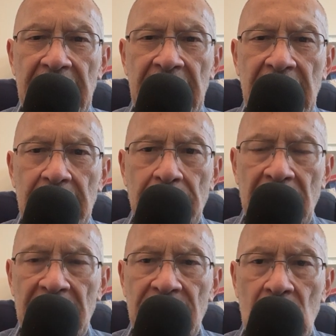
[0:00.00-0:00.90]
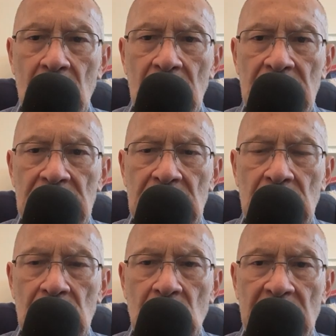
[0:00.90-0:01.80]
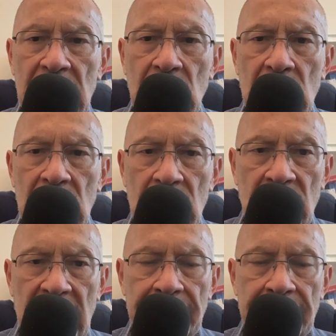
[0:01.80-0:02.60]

in Plain View. June 2023.